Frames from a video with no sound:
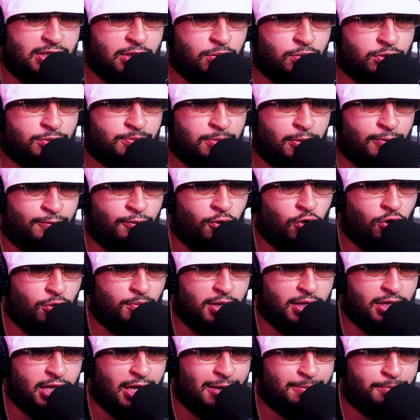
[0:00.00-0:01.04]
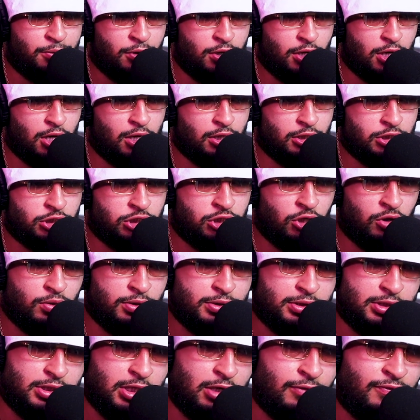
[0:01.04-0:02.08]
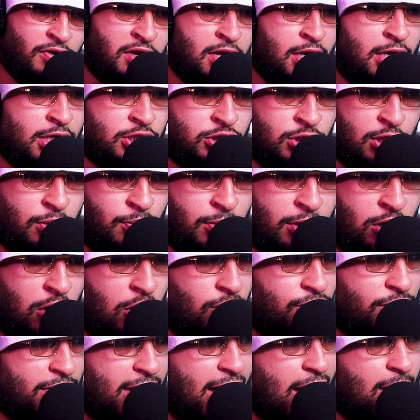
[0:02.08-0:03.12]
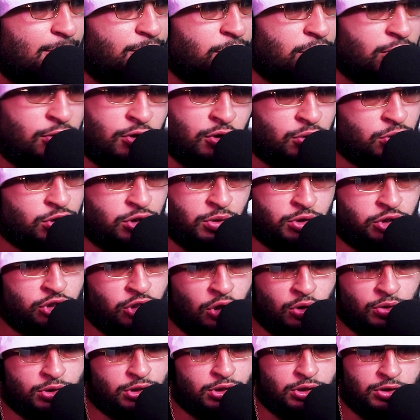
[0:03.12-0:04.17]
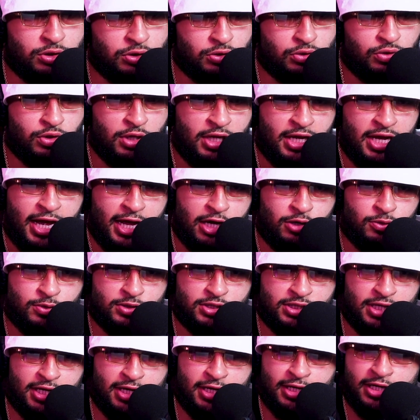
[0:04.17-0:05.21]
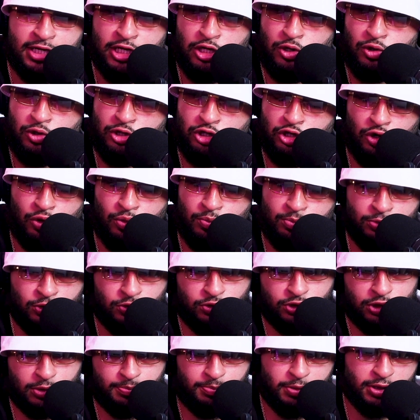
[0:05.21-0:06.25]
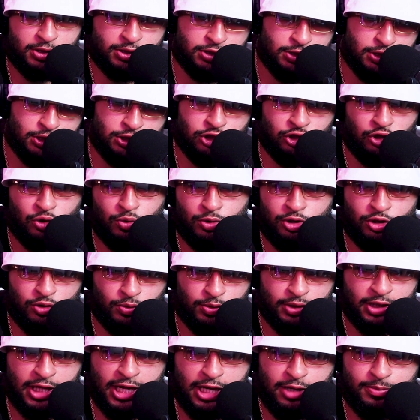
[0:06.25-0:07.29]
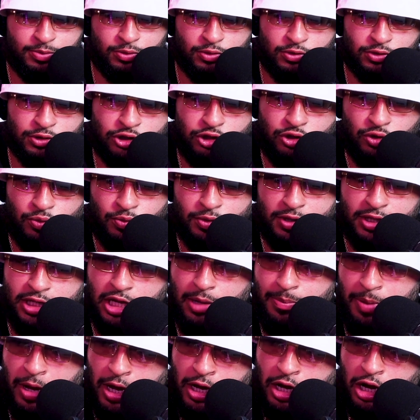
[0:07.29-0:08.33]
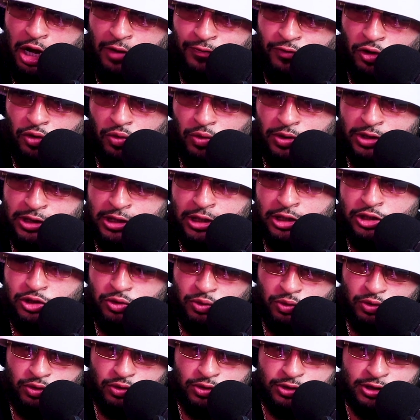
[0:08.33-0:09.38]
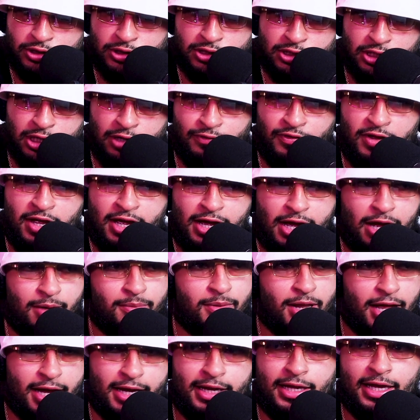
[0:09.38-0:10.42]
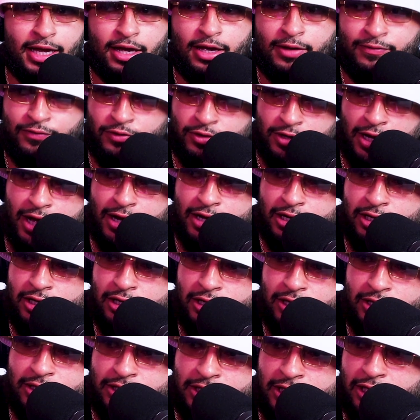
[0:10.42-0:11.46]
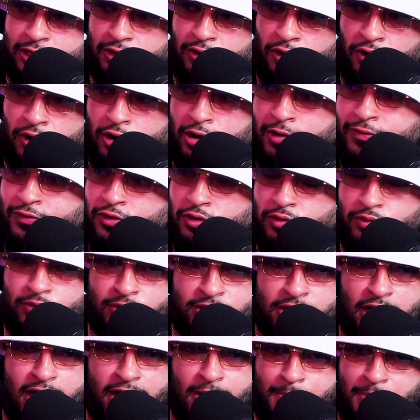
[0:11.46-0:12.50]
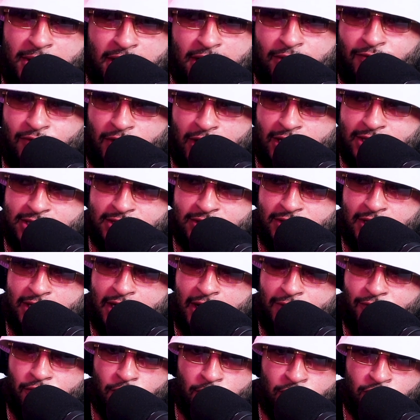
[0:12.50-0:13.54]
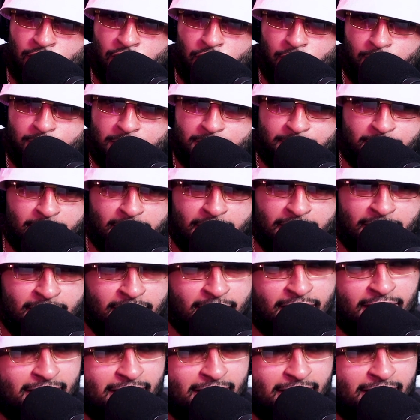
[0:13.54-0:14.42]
thing was performing and like putting on a show and stuff. So then when COVID happened, there was no shows to do, and he was saying, you know, music business, you know, when you're with labels, you don't really get paid off your residuals and stuff. I'm like, yeah, if you're not in a good deal or if you got a big advance and they never recouped, but